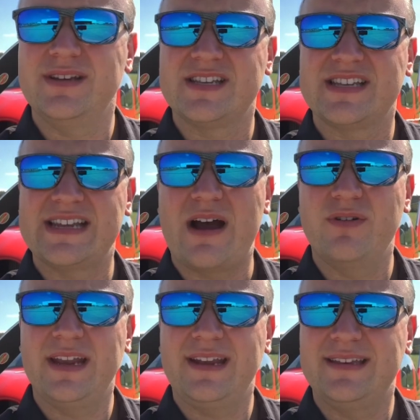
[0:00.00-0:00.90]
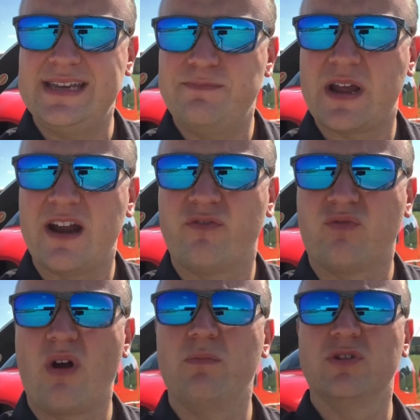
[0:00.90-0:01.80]
sounding deep kind
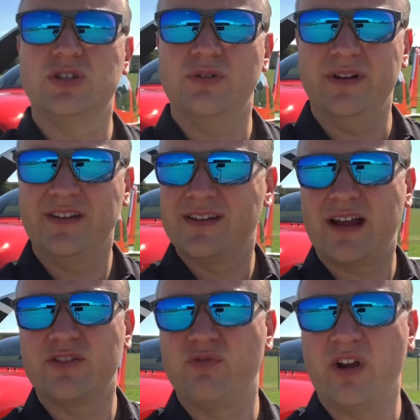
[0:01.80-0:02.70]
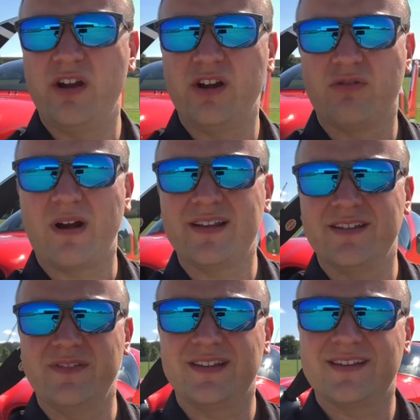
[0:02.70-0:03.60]
of rumble to it. it sounds very
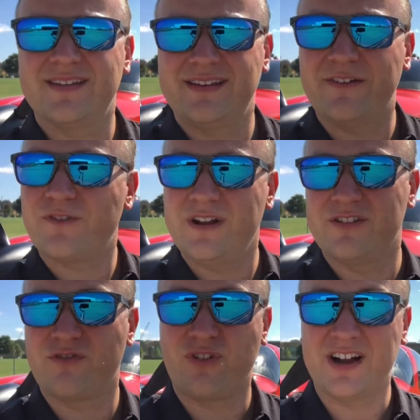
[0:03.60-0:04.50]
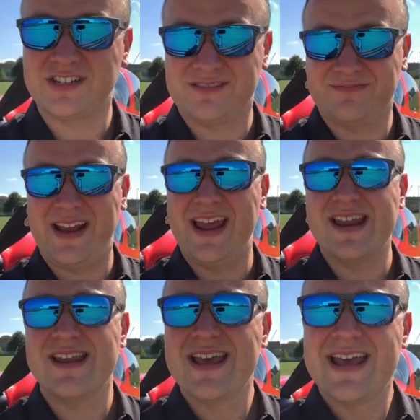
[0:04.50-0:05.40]
aggressive. It's different. It's fresh
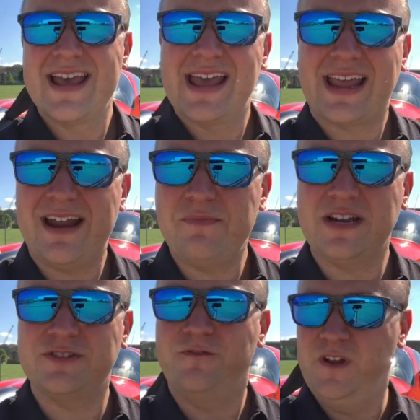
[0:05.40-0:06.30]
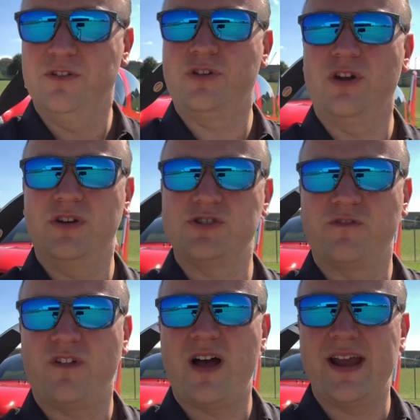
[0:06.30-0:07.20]
and kind of makes you feel good as you're
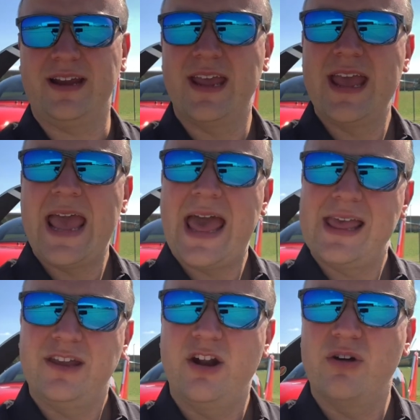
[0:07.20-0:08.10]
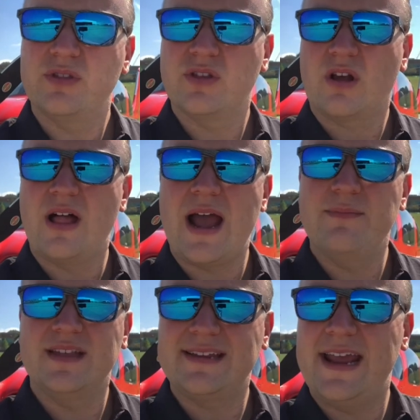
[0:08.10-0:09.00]
flying. You know, the
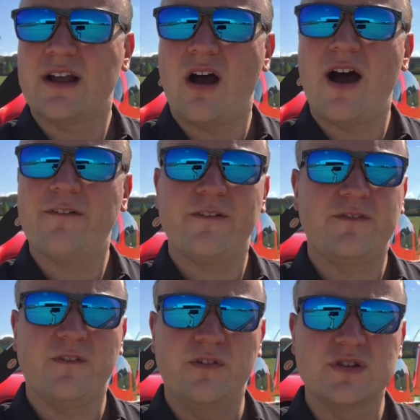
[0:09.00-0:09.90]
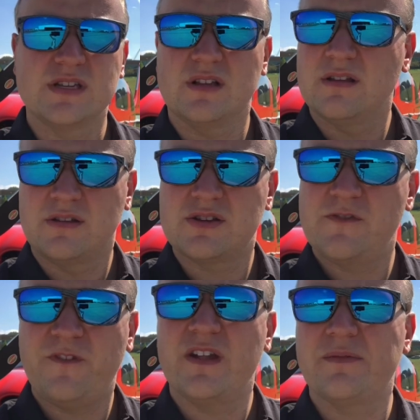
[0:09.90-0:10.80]
climb, the takeoff, it, it was
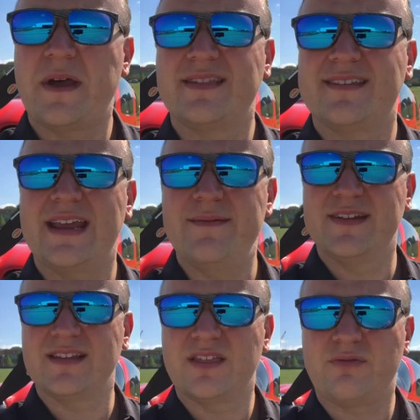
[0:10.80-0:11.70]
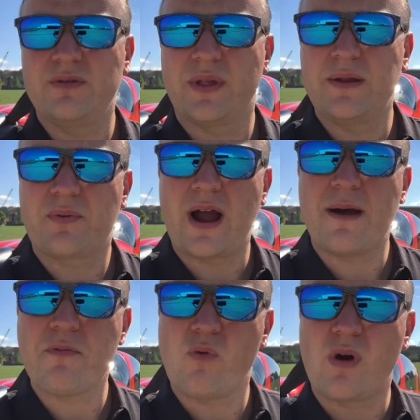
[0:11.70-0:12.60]
it felt about the same as a three blade
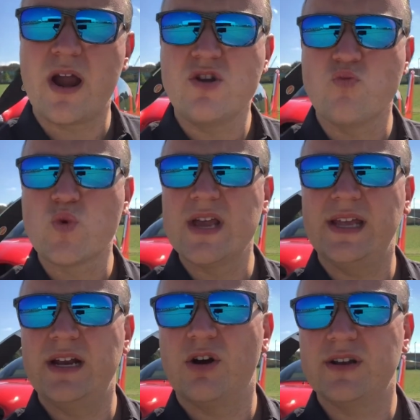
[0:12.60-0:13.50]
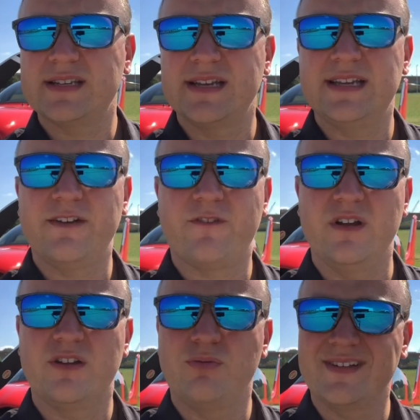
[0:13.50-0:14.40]
prop, but where I really noticed a
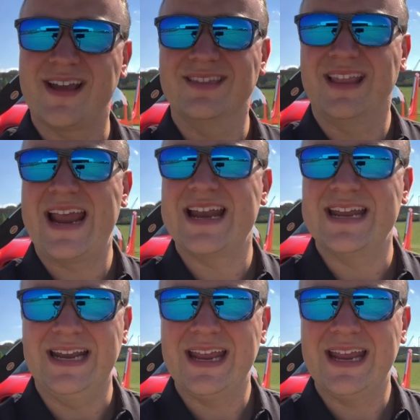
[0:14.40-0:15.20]
difference was on landing.